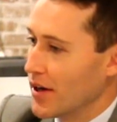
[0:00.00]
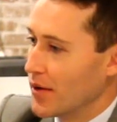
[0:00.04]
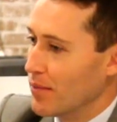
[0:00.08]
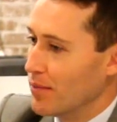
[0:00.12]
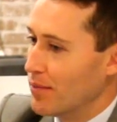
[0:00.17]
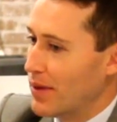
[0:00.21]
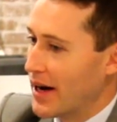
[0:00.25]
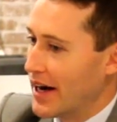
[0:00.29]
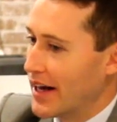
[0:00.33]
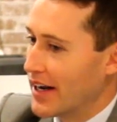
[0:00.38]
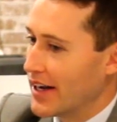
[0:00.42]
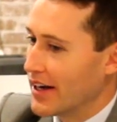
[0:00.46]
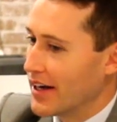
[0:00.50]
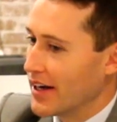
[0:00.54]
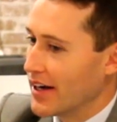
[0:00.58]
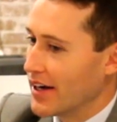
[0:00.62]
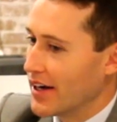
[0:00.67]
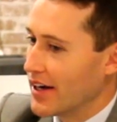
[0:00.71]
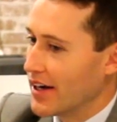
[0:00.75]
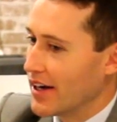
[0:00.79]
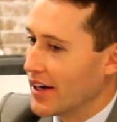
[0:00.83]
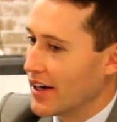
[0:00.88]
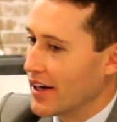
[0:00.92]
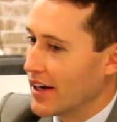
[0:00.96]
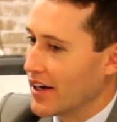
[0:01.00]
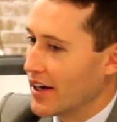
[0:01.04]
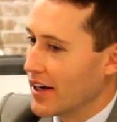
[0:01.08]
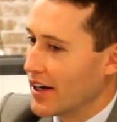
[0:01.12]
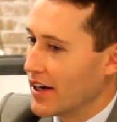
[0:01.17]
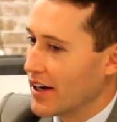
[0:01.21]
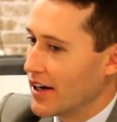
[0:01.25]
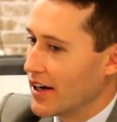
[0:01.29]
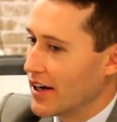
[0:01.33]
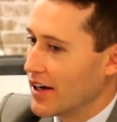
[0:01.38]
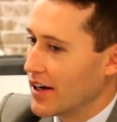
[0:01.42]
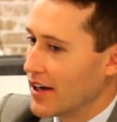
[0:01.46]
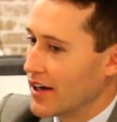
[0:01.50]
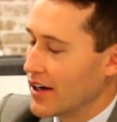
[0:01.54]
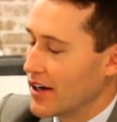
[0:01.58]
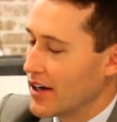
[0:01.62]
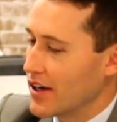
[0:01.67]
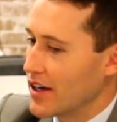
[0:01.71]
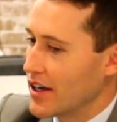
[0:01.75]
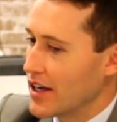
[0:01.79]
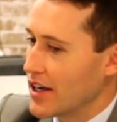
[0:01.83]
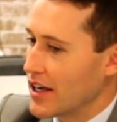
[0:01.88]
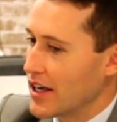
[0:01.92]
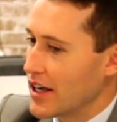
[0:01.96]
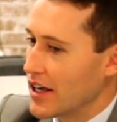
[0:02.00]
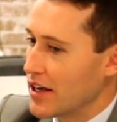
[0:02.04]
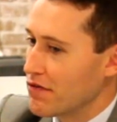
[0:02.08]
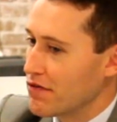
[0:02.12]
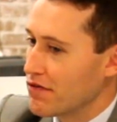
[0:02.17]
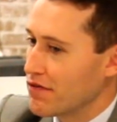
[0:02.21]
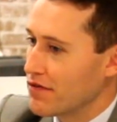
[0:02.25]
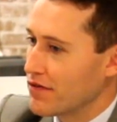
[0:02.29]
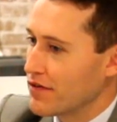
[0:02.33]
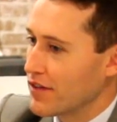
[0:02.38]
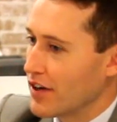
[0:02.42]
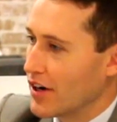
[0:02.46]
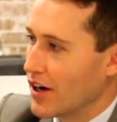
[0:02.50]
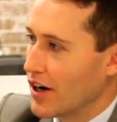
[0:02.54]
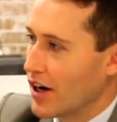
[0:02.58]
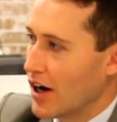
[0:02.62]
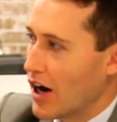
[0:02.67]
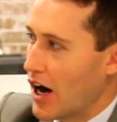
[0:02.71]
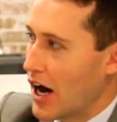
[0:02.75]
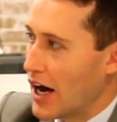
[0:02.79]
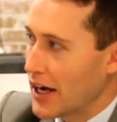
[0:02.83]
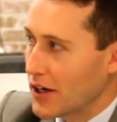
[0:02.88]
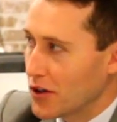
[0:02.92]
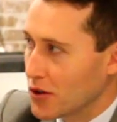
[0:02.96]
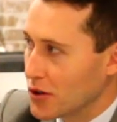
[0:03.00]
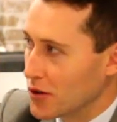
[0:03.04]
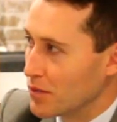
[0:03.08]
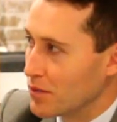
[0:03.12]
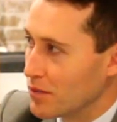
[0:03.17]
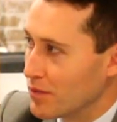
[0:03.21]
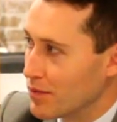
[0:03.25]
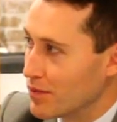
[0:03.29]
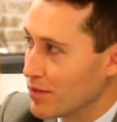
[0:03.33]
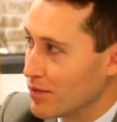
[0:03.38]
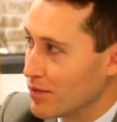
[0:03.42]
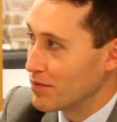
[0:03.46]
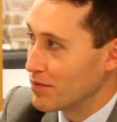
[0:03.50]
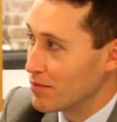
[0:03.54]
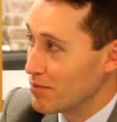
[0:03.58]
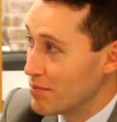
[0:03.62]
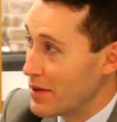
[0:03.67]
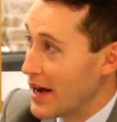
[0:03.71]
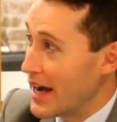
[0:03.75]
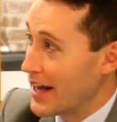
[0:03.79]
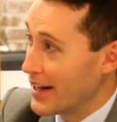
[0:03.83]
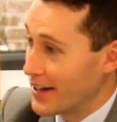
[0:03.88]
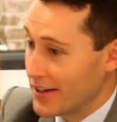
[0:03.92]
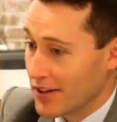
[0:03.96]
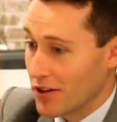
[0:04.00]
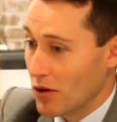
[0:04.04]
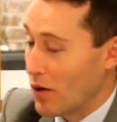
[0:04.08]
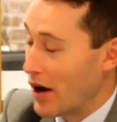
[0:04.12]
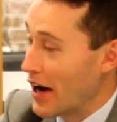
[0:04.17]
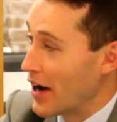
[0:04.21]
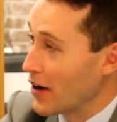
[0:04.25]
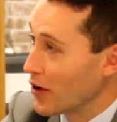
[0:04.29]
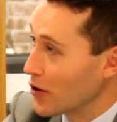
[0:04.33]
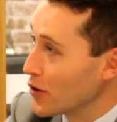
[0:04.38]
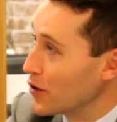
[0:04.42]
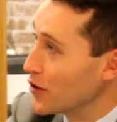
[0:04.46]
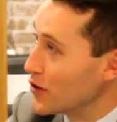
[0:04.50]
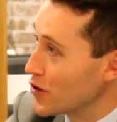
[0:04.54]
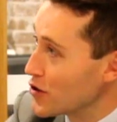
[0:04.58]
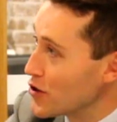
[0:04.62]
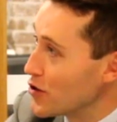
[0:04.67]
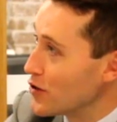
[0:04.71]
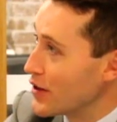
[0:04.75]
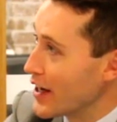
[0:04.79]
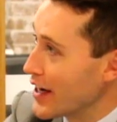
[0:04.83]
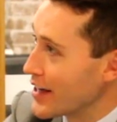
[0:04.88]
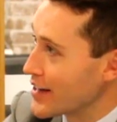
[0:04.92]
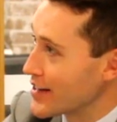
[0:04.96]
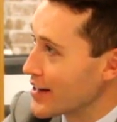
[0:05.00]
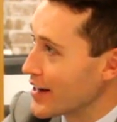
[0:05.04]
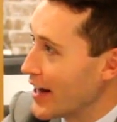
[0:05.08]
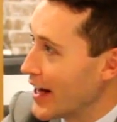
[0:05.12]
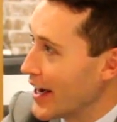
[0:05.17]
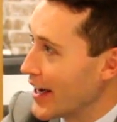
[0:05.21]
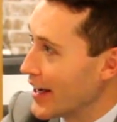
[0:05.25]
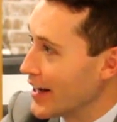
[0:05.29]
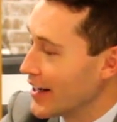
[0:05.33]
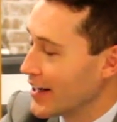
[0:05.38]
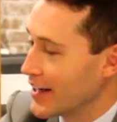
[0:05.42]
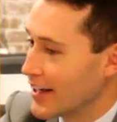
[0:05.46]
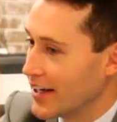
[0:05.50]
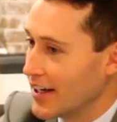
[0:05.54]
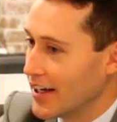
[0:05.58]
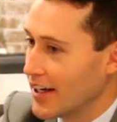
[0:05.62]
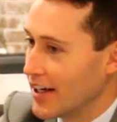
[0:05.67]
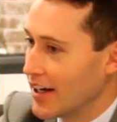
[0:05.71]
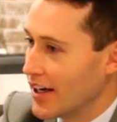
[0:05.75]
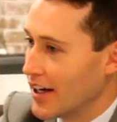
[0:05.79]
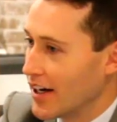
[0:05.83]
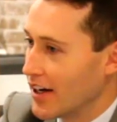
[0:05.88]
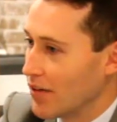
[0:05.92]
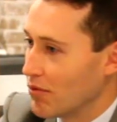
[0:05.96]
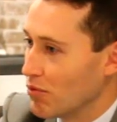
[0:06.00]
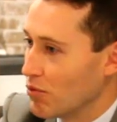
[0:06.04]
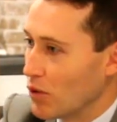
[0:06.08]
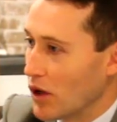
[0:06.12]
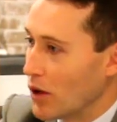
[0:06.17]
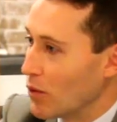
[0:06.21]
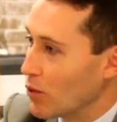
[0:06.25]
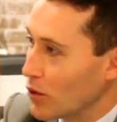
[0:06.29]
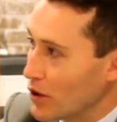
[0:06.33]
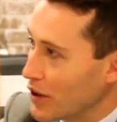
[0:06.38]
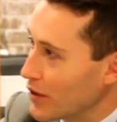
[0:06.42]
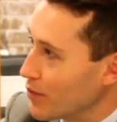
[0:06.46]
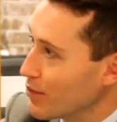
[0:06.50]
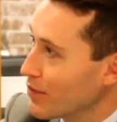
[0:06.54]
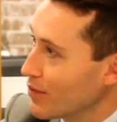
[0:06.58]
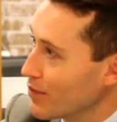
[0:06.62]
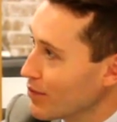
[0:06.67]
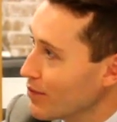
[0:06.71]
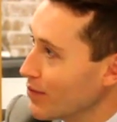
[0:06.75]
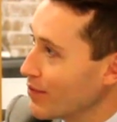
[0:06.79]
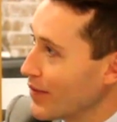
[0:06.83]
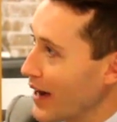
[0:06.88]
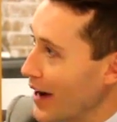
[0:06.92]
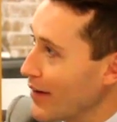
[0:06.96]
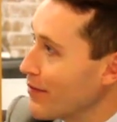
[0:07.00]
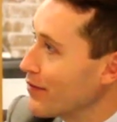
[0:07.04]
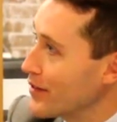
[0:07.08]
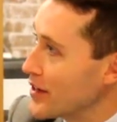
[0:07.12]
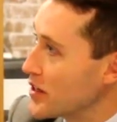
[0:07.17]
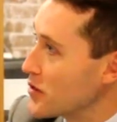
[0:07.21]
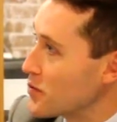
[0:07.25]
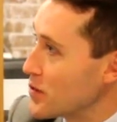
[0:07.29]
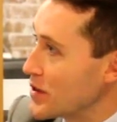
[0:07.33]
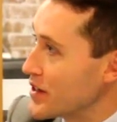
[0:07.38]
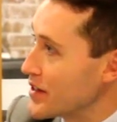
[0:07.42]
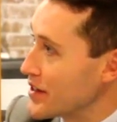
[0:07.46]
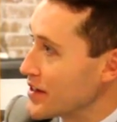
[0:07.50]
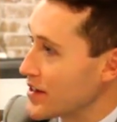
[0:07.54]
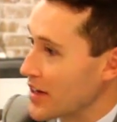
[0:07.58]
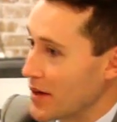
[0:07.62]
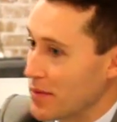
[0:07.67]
But if I could bet the way I could in 2008, well, I wouldn't have this business.